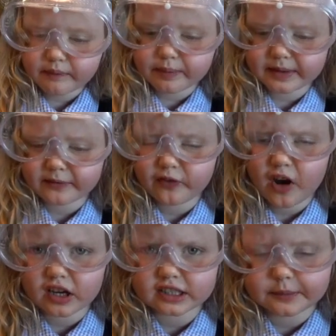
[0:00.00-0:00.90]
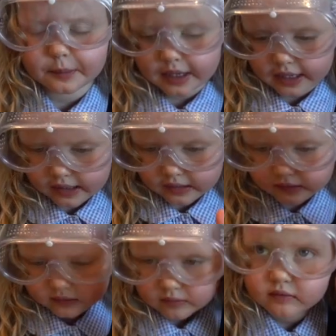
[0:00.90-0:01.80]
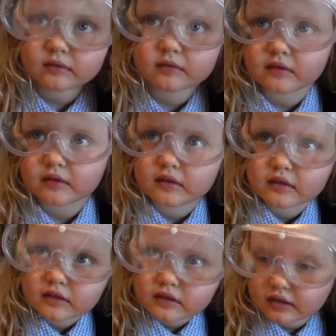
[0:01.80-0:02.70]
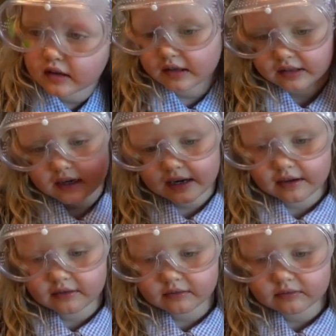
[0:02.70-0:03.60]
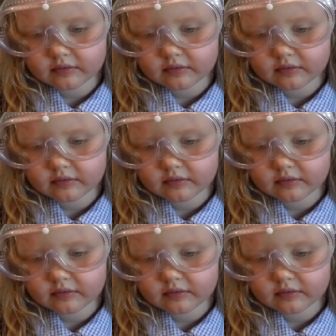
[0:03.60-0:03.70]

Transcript: It's been 30 minutes. And now?